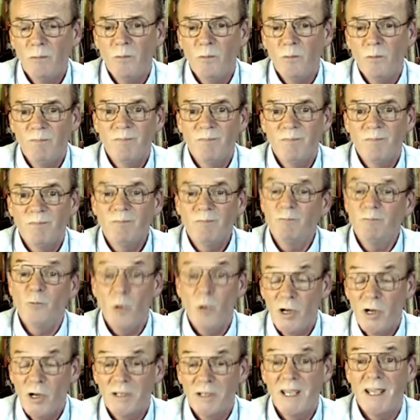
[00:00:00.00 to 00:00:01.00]
working
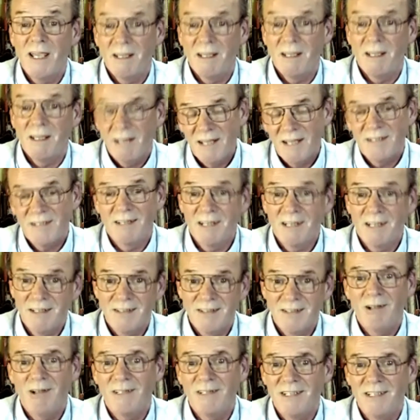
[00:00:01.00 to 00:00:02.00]
as a consultant,
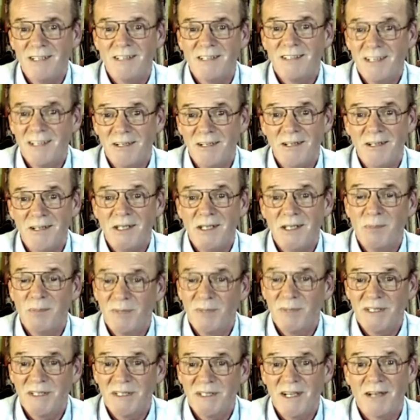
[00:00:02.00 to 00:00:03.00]
so you need to protect your
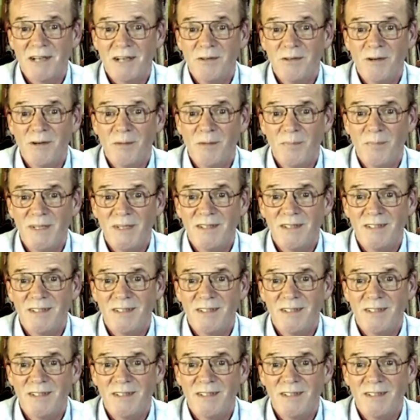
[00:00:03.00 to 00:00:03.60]
own business.